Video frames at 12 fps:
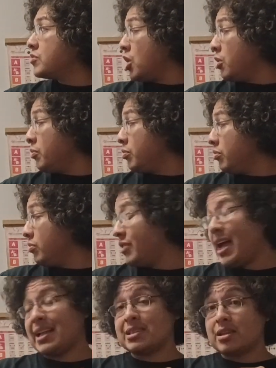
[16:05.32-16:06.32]
So
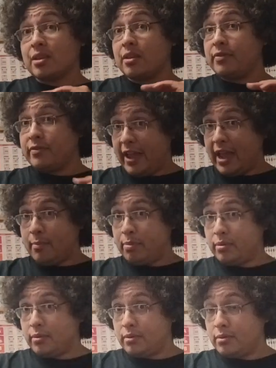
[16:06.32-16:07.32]
that's the vamp.
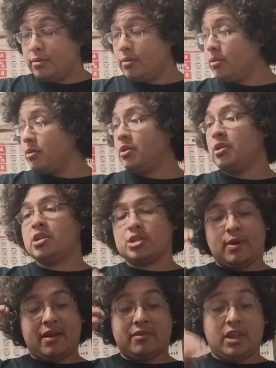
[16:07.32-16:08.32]

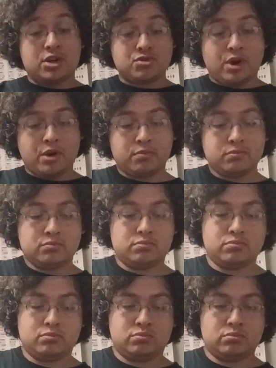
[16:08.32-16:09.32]
So we have the intro.
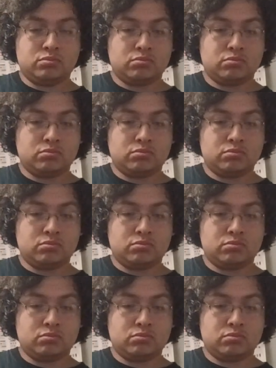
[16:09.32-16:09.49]
We